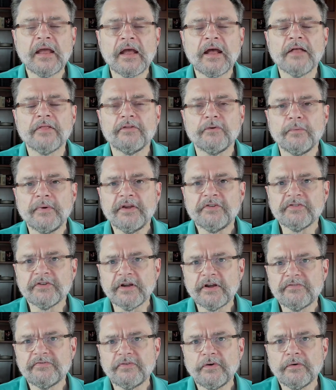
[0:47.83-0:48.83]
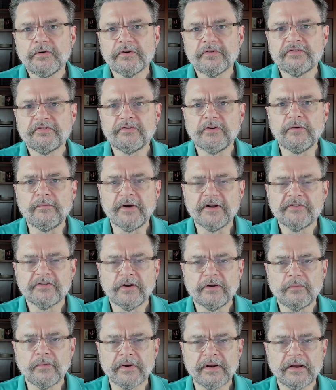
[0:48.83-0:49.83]
The reason I focus so much
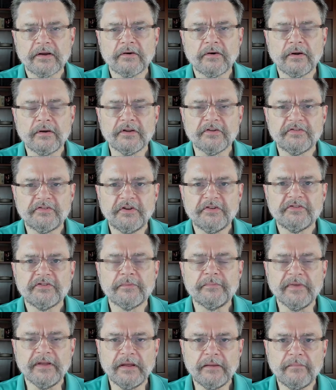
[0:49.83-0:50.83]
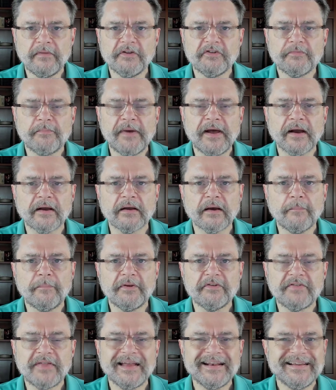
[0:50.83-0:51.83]
on what I call a system image backup
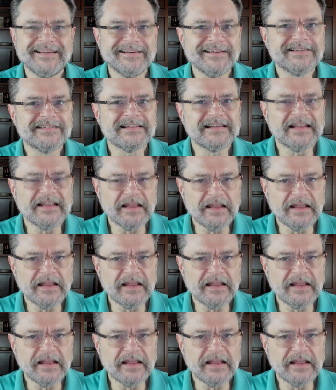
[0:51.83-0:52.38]
is that it is an